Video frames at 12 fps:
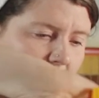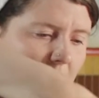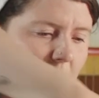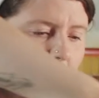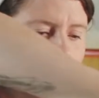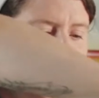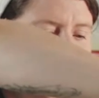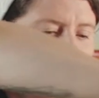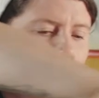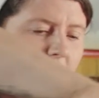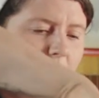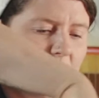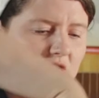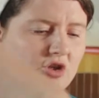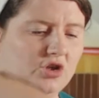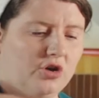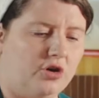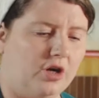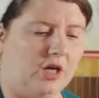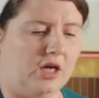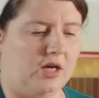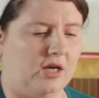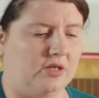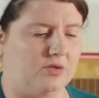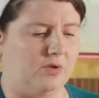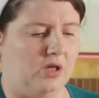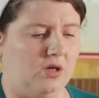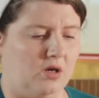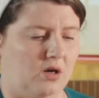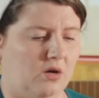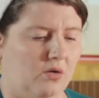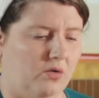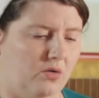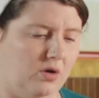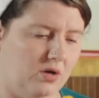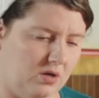But we're gonna keep stirring it as we go